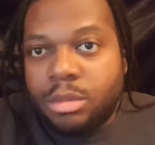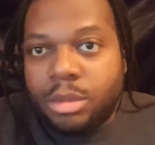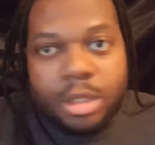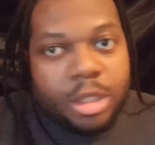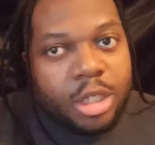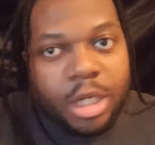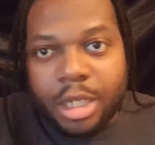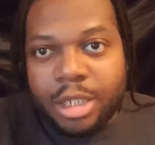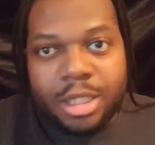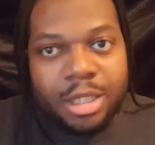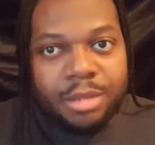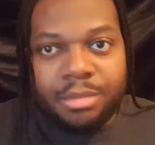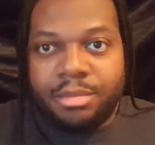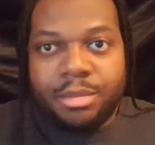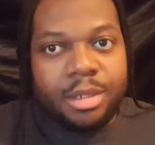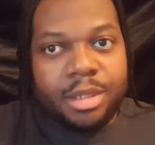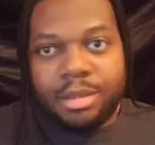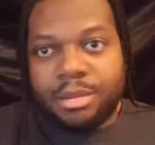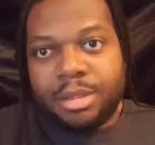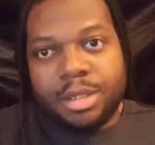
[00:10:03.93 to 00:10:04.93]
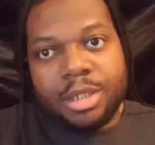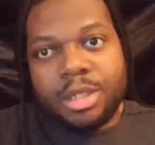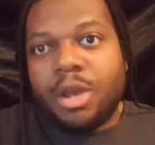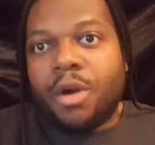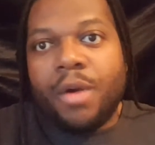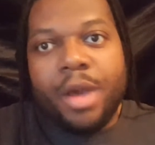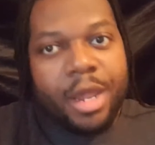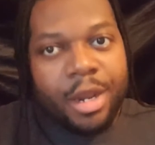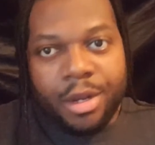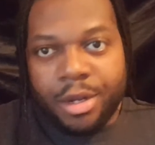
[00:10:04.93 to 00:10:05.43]
just go
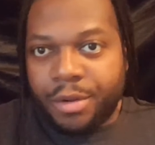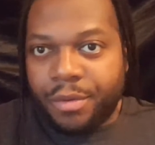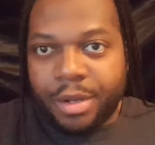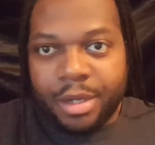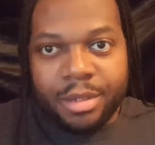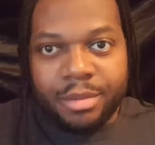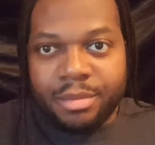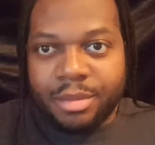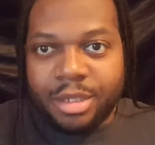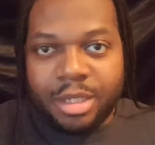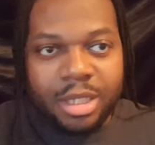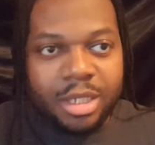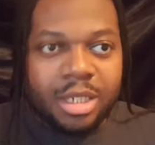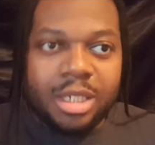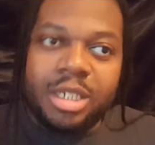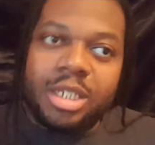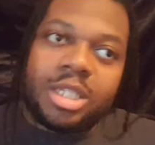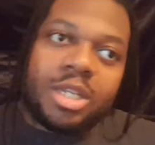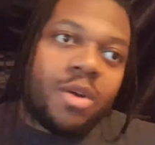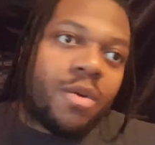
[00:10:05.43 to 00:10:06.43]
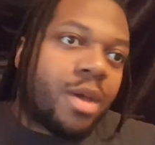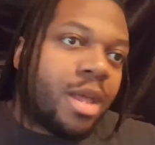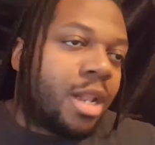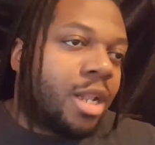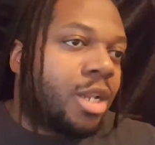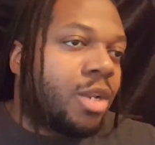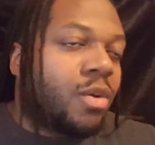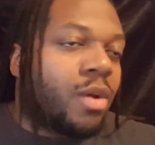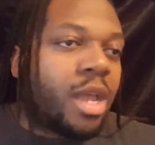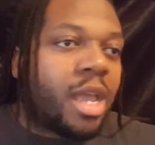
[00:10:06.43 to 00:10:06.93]
ahead and do it. Just go ahead and
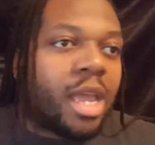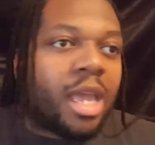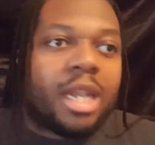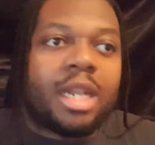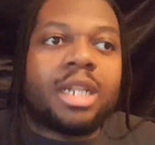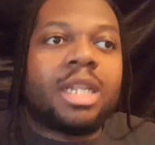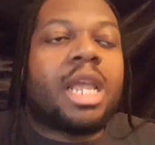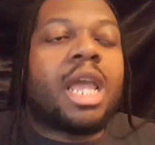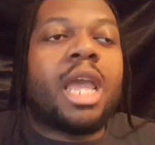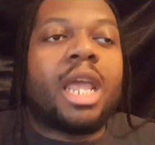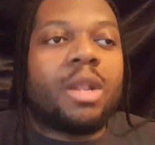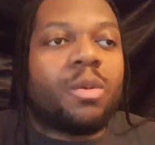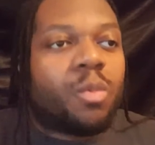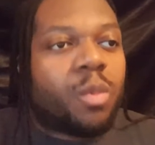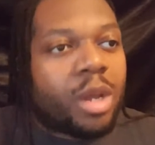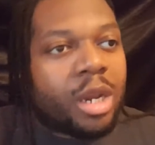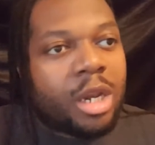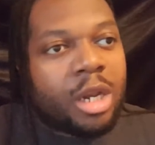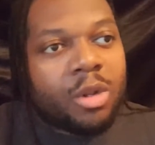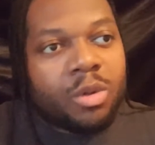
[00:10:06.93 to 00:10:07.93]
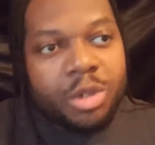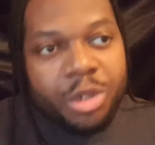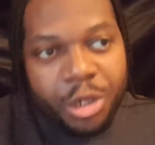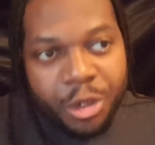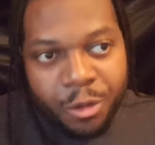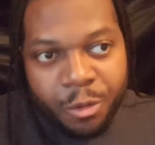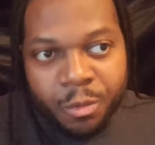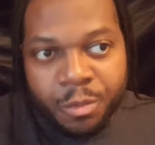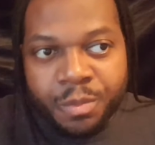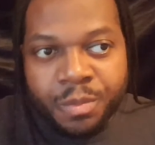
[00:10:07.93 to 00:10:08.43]
do it. And what it'll
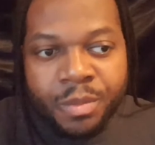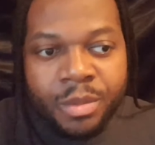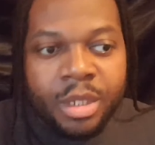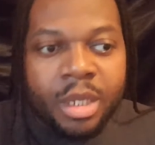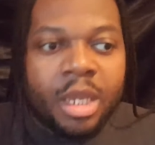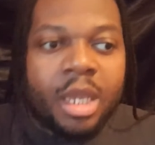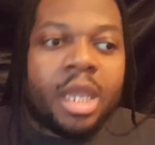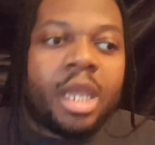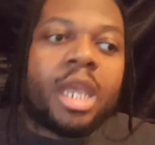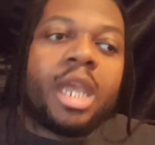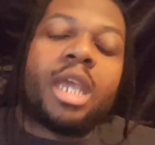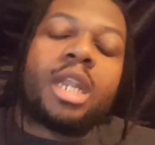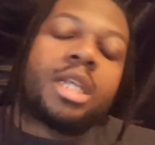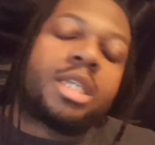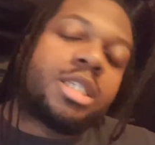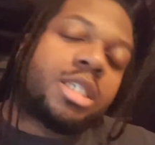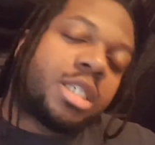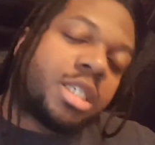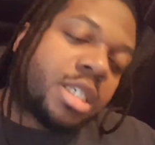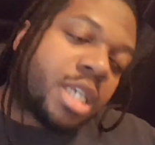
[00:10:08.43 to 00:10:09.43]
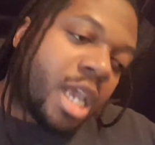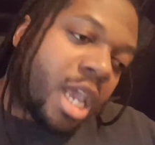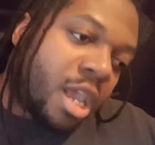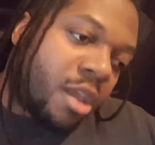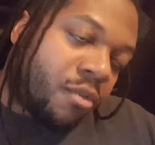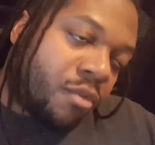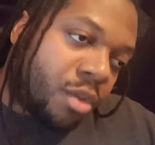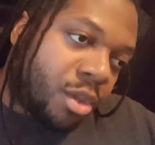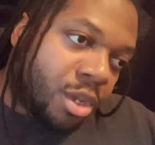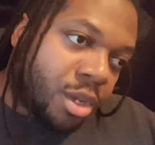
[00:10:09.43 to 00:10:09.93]
do, it'll
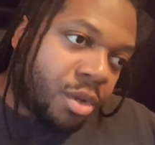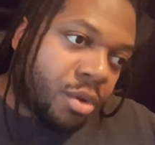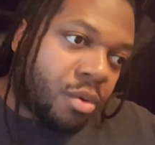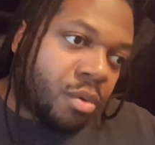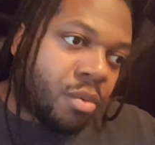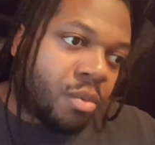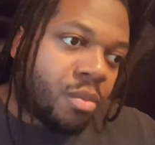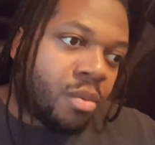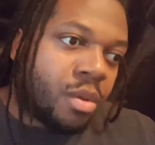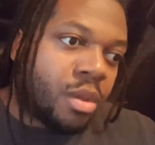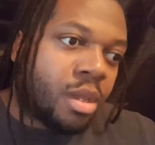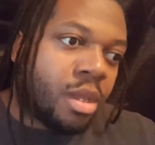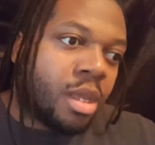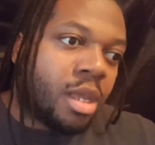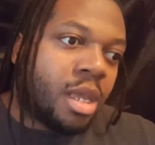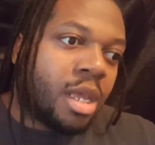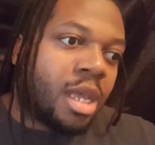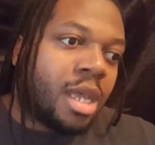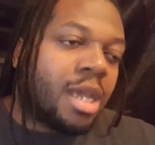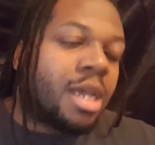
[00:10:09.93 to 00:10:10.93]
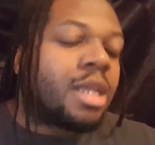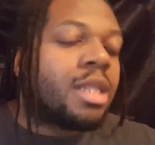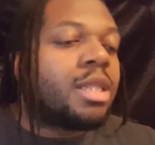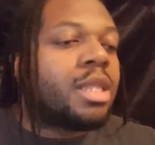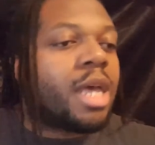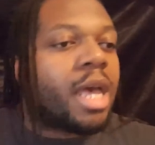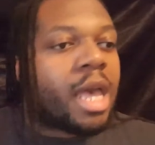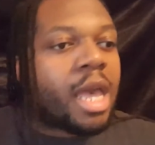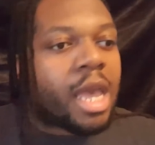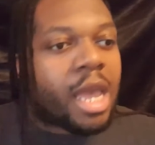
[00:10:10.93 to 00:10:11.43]
save you
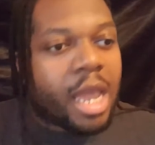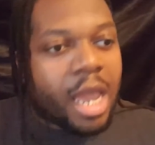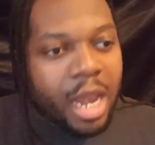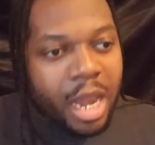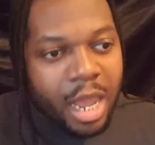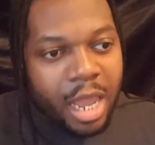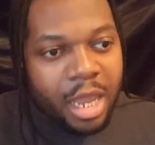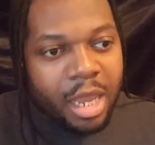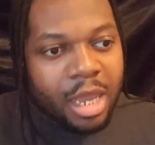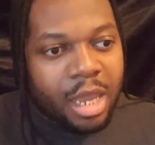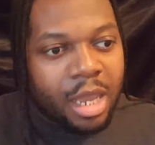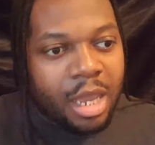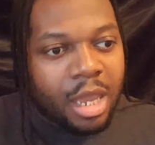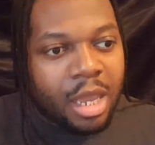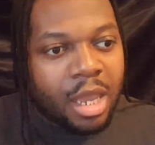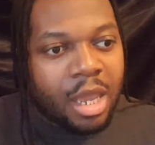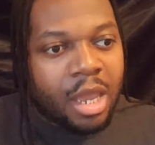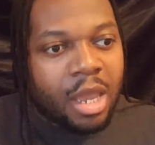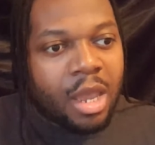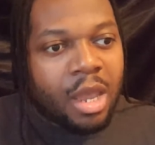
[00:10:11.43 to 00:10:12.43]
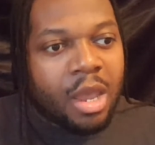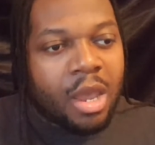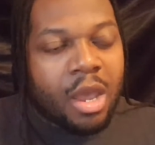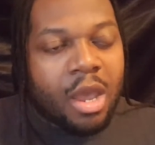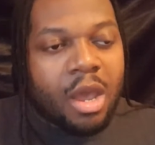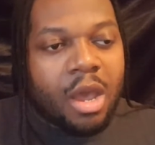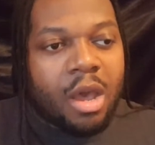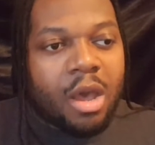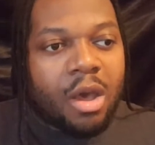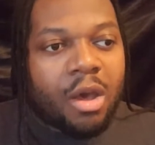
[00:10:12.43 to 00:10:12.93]
the headache
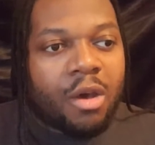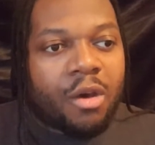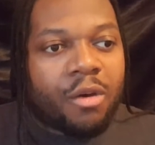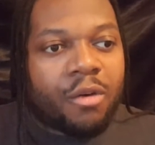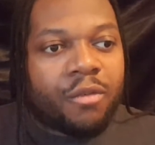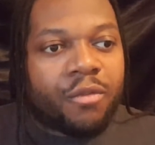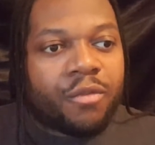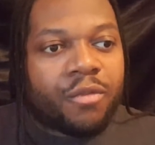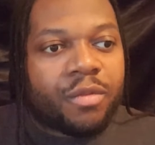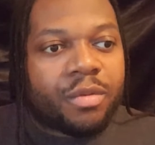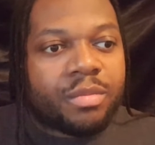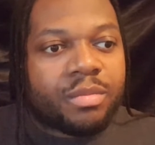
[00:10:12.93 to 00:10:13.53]
of